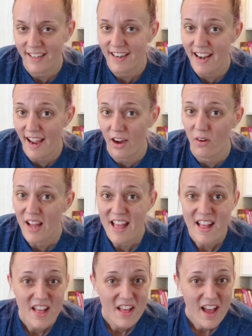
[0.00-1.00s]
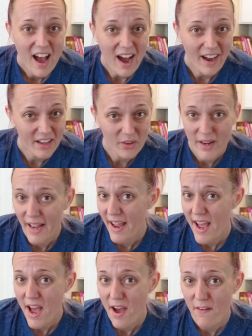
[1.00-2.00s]
Now, I don't
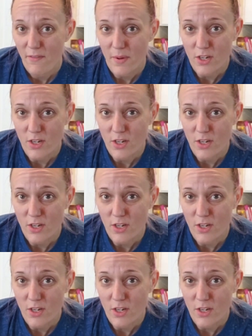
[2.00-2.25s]
have a